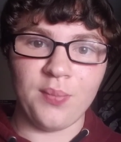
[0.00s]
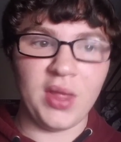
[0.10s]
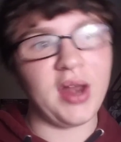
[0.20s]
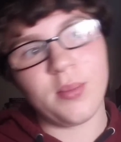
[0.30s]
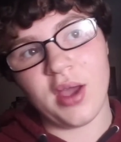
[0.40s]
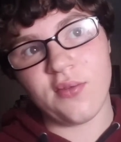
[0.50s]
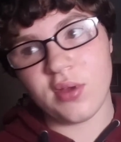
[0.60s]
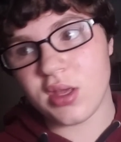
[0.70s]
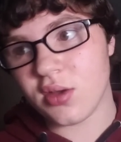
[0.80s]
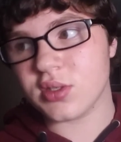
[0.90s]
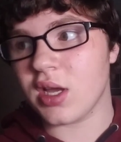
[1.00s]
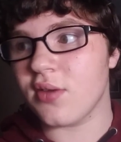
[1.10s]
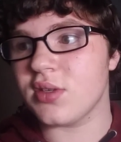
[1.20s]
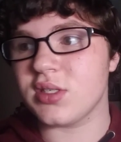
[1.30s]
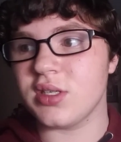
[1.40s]
Not in my videos,
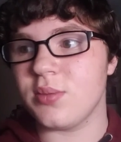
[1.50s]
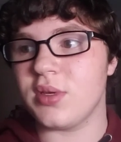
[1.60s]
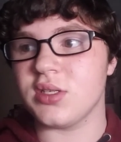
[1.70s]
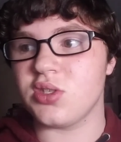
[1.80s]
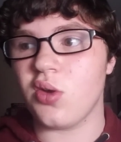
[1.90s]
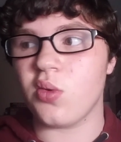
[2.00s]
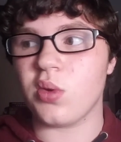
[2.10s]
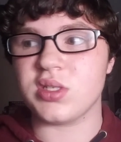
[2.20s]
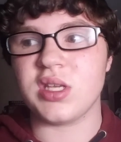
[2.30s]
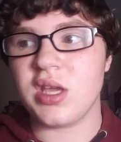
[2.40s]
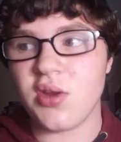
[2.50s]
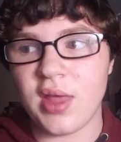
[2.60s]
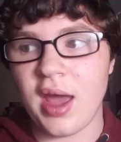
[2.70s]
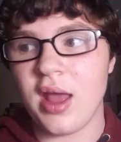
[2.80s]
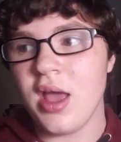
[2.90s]
obviously, because no one wants to hear
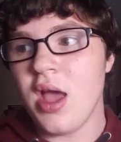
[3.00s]
that.